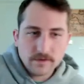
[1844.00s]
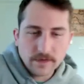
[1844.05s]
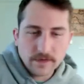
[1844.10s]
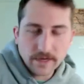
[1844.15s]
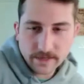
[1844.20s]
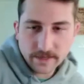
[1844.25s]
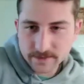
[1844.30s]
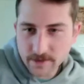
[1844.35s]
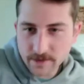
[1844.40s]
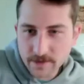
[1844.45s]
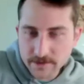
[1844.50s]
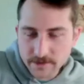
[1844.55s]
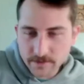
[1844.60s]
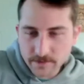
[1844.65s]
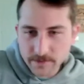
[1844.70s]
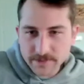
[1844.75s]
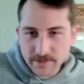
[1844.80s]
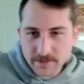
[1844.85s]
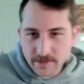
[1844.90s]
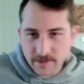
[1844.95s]
Yeah, that's
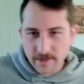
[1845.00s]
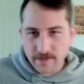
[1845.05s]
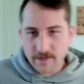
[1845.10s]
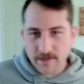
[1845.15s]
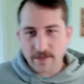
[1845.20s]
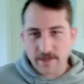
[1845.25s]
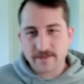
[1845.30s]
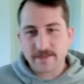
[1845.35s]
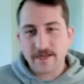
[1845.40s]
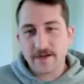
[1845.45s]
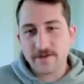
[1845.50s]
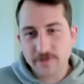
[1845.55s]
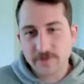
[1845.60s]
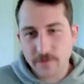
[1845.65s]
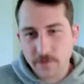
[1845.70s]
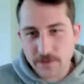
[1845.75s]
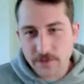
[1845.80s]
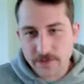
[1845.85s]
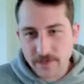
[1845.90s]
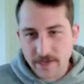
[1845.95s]
awesome. It's like it
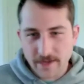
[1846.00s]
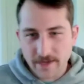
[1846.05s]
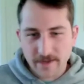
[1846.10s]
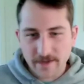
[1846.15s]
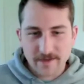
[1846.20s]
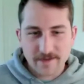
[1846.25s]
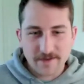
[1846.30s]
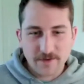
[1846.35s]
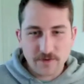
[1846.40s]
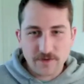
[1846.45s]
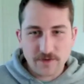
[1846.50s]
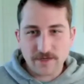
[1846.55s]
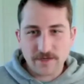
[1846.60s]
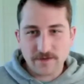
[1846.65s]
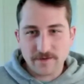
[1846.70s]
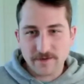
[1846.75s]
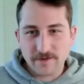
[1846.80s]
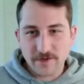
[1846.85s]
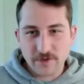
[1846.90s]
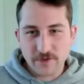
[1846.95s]
sounds almost like you
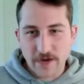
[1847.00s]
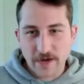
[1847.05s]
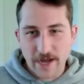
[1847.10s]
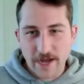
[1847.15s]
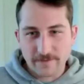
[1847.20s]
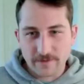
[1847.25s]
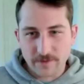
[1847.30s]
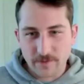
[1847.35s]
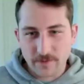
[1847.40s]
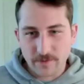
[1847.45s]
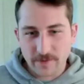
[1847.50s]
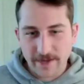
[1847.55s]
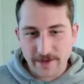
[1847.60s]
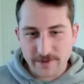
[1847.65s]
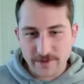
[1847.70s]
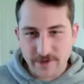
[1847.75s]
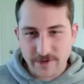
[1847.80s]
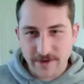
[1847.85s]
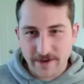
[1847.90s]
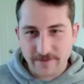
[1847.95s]
did you traveled
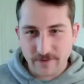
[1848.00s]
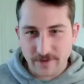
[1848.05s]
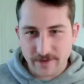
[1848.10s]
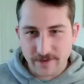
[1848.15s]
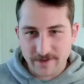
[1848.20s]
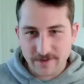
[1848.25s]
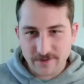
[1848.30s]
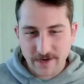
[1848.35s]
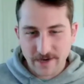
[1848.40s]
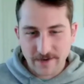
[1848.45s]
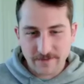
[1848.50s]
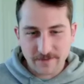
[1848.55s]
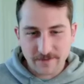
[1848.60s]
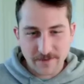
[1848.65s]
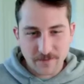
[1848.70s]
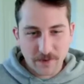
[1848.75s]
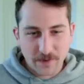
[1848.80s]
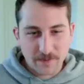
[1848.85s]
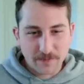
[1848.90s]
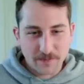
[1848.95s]
without traveling. You
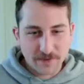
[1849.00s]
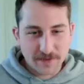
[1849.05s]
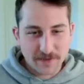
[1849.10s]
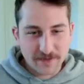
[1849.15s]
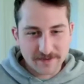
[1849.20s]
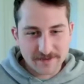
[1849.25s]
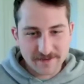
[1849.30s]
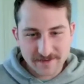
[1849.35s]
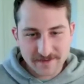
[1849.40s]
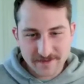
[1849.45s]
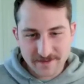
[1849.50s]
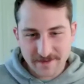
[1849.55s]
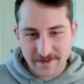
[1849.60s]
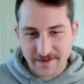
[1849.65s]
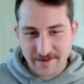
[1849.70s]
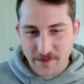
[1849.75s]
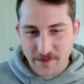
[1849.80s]
traveled in one place in a